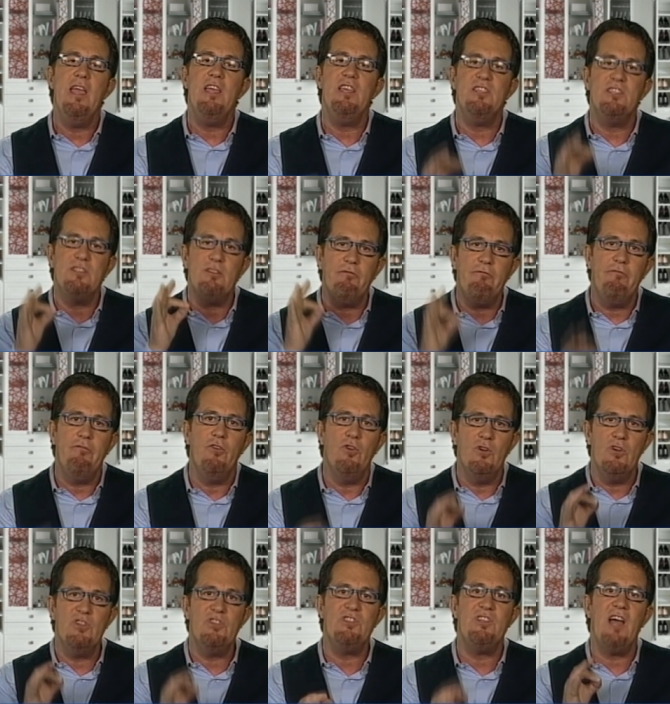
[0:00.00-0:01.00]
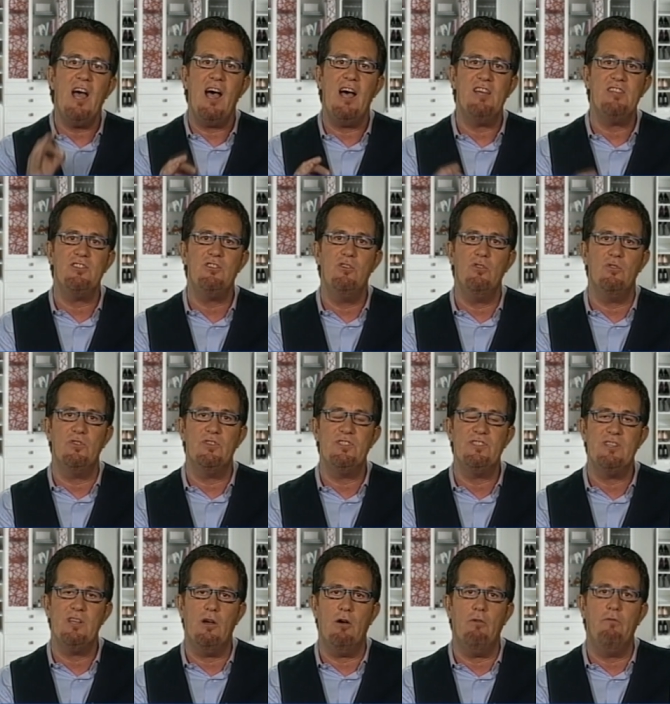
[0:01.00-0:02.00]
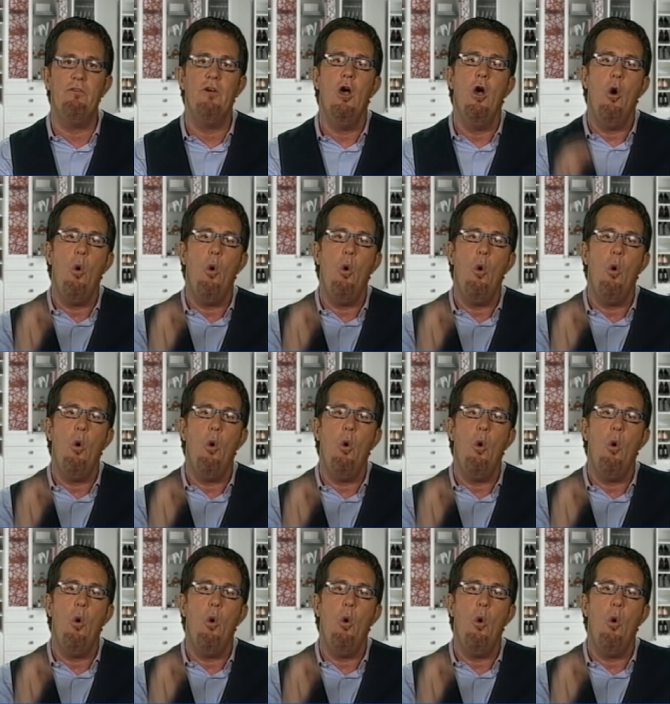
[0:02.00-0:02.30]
is to first ask yourself,